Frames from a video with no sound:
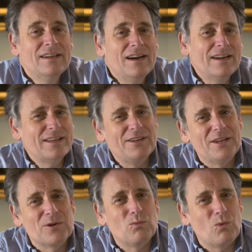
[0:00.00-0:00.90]
I don't
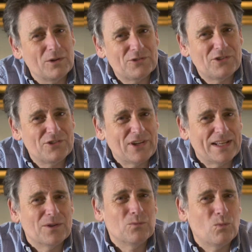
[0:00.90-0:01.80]
need a watch to
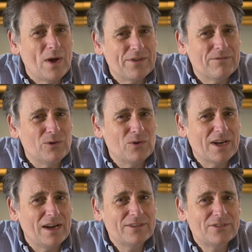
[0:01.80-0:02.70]
check the weather
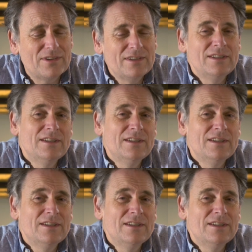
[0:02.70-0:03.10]
forecast